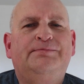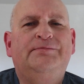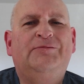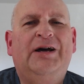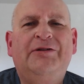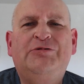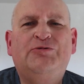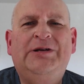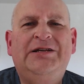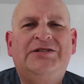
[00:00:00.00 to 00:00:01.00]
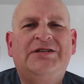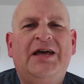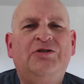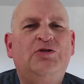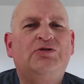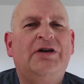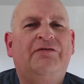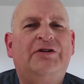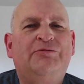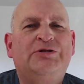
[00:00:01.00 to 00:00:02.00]
well, it was released 10 years
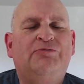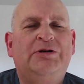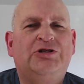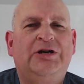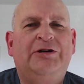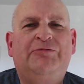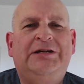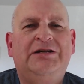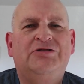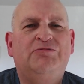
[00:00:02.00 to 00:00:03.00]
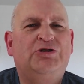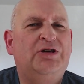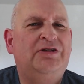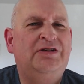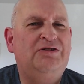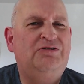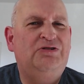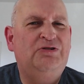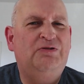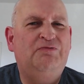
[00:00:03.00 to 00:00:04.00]
after it was originally released, which I think you
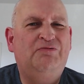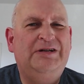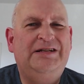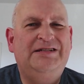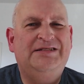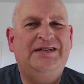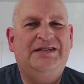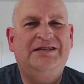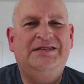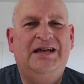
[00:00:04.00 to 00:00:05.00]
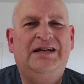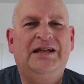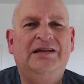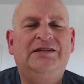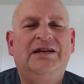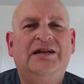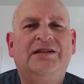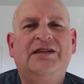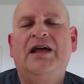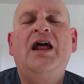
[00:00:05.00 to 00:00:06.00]
shouldn't really set a deadline
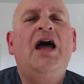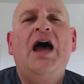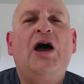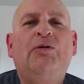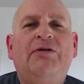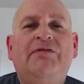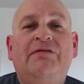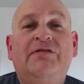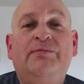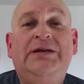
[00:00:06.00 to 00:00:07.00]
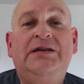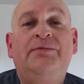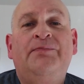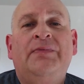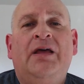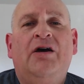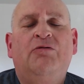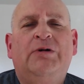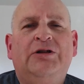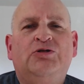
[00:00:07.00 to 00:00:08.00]
like that. However, for me,
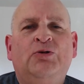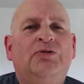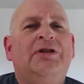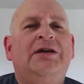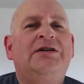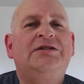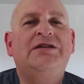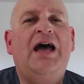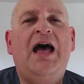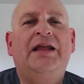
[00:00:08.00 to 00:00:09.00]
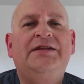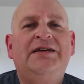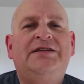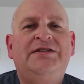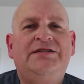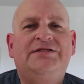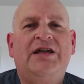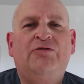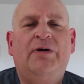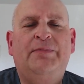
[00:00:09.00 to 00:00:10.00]
one or two things, and it is
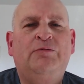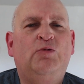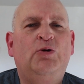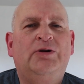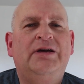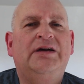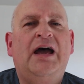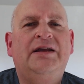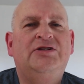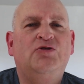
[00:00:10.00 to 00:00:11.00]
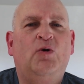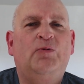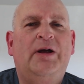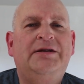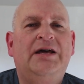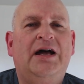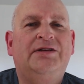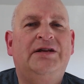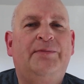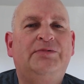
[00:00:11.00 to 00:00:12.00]
now up and working, and it's already had
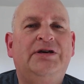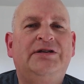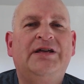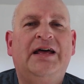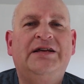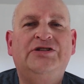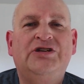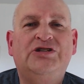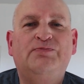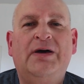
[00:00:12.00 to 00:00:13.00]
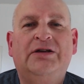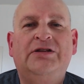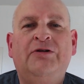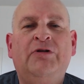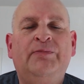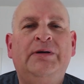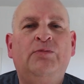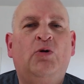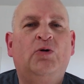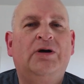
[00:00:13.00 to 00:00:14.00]
an update, and I suspect there will be
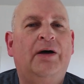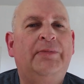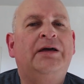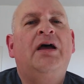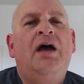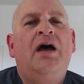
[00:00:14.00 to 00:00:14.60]
more coming.